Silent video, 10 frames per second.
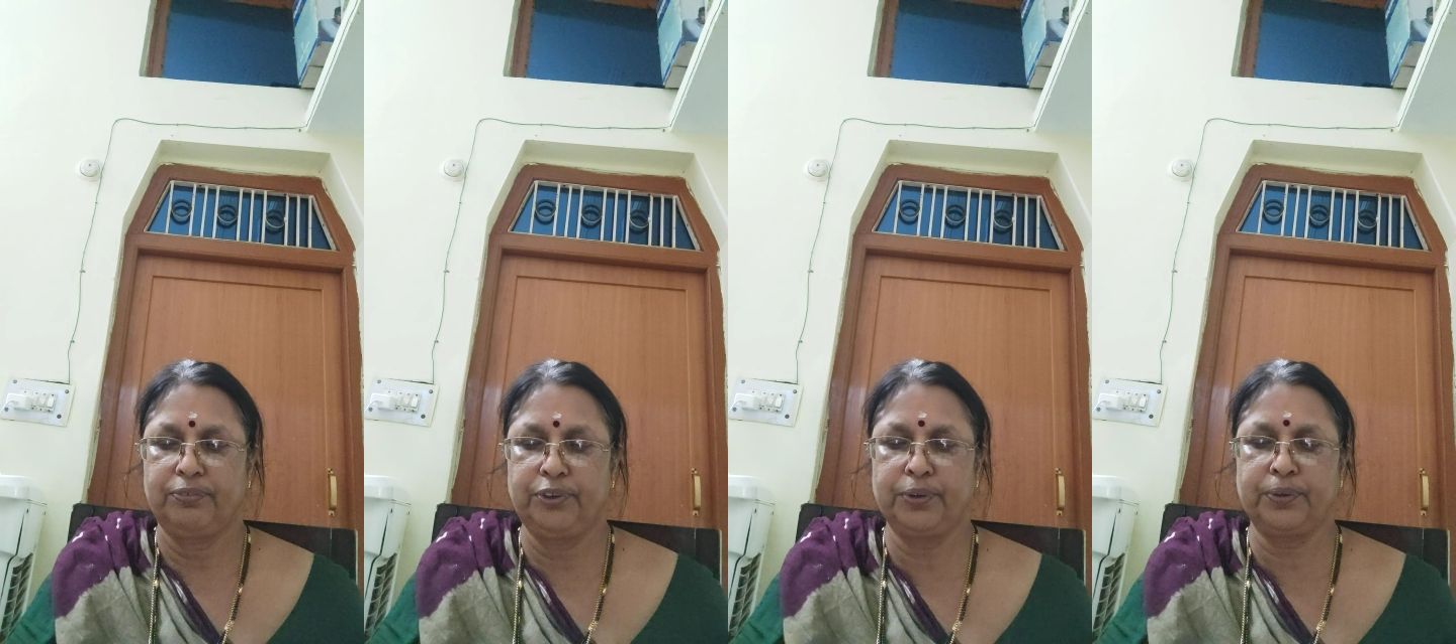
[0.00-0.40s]

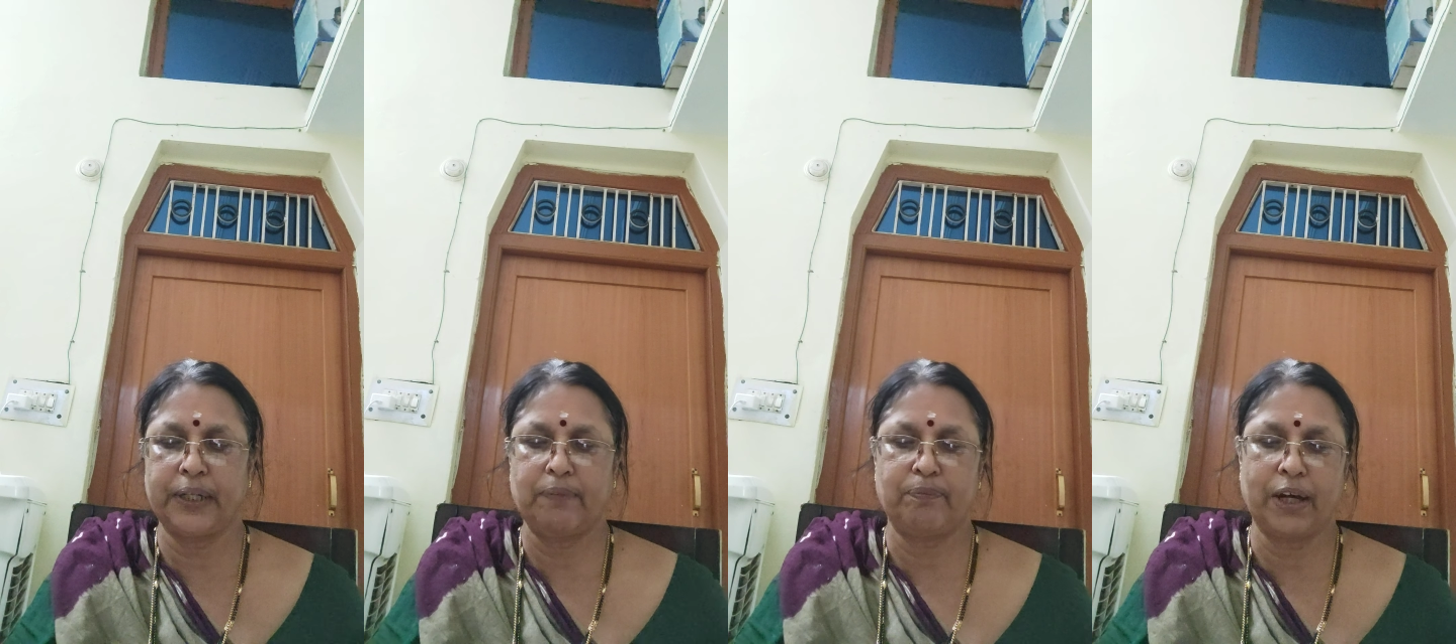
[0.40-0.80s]
view
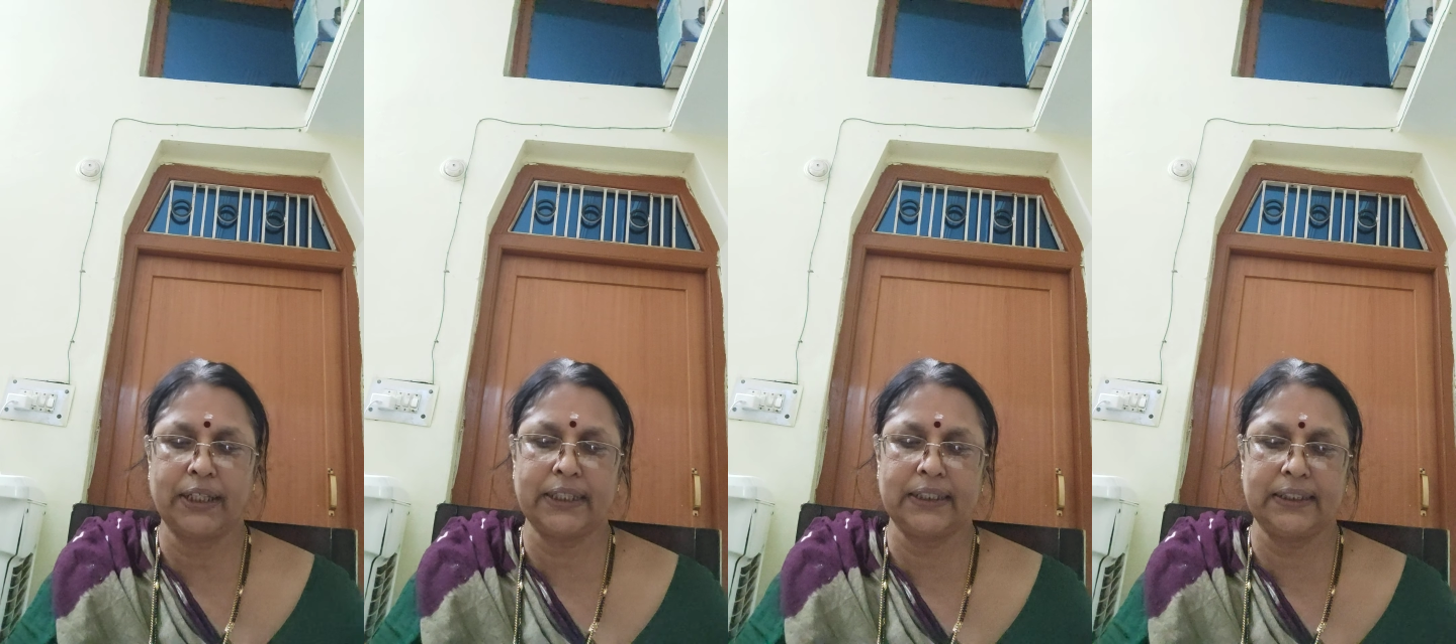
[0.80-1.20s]
a
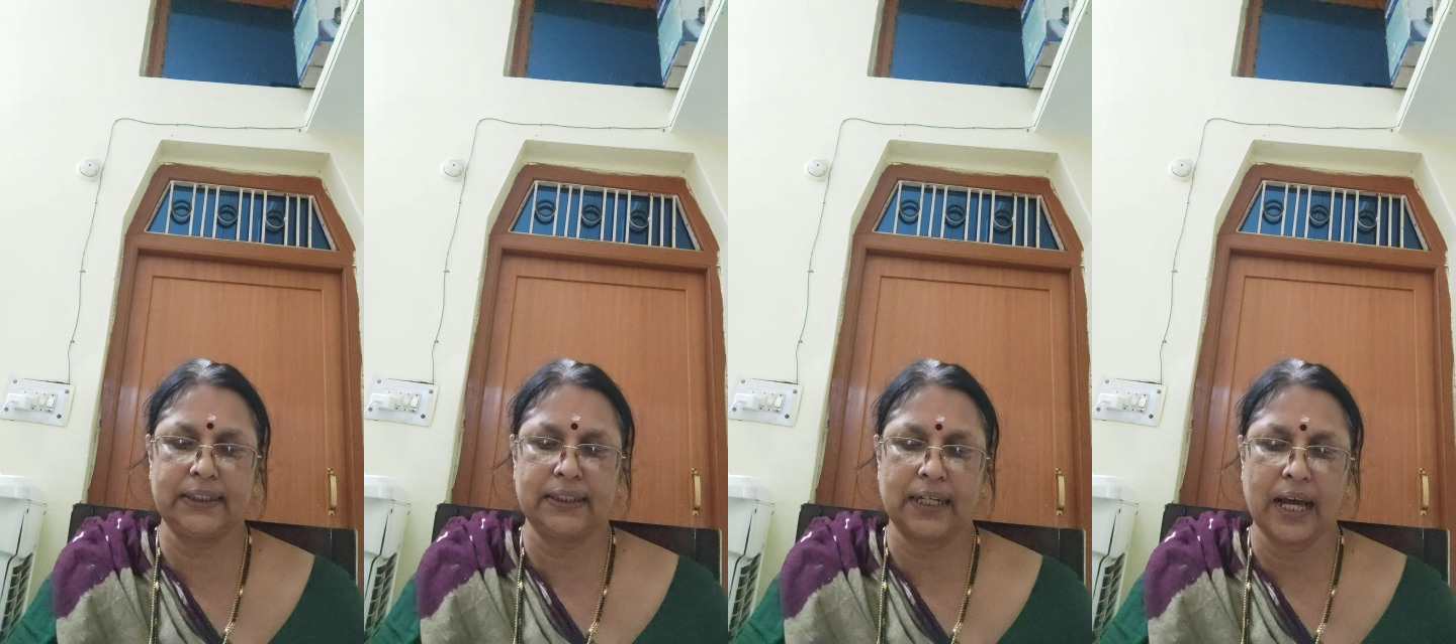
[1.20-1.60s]
market
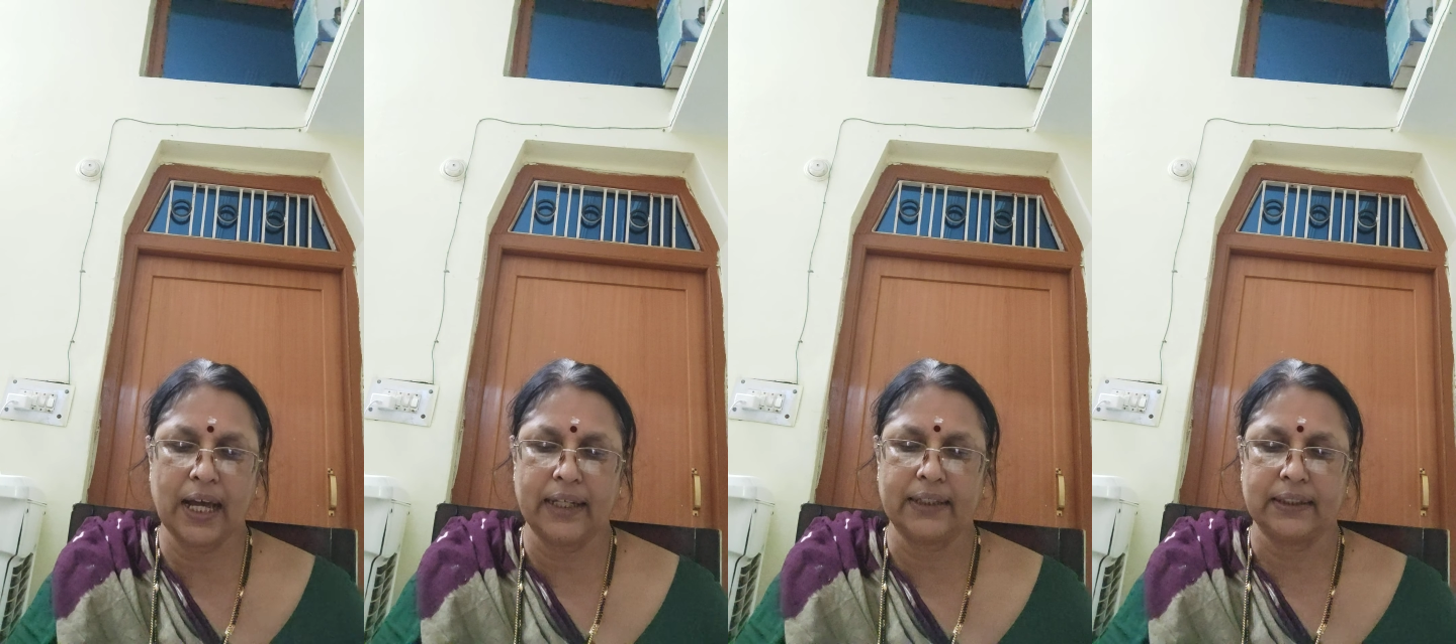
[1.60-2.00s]

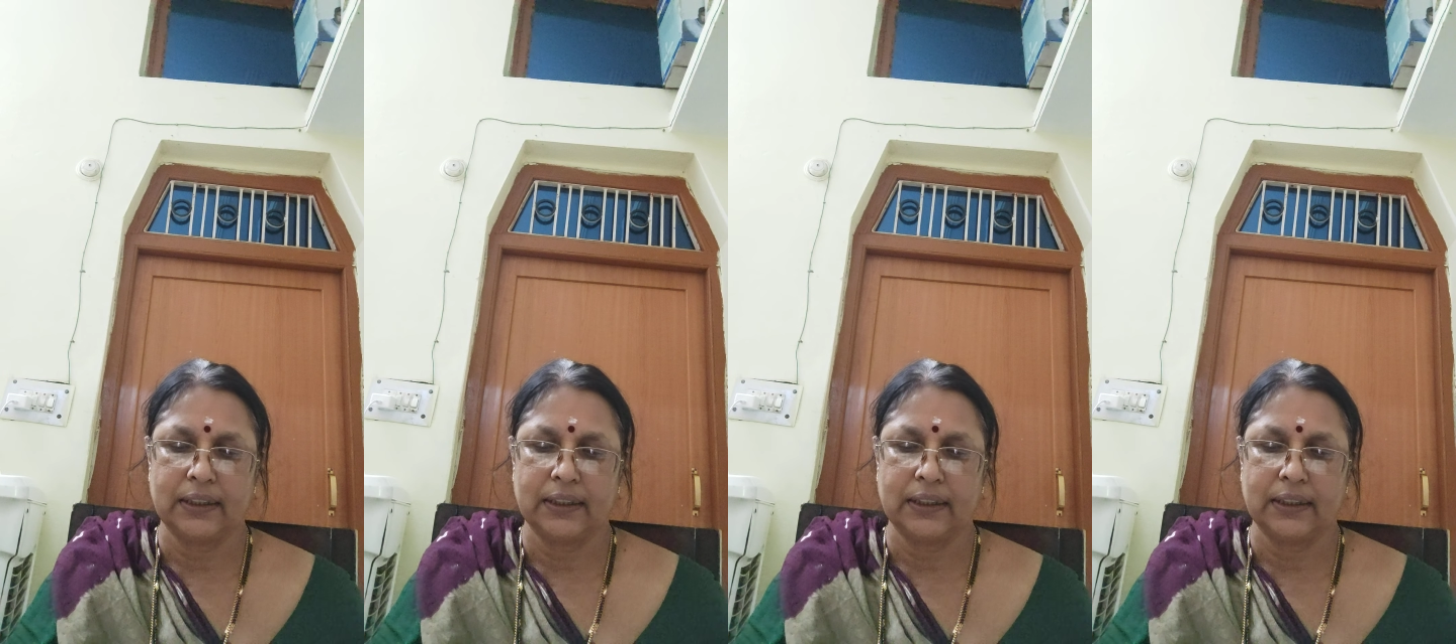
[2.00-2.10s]
decline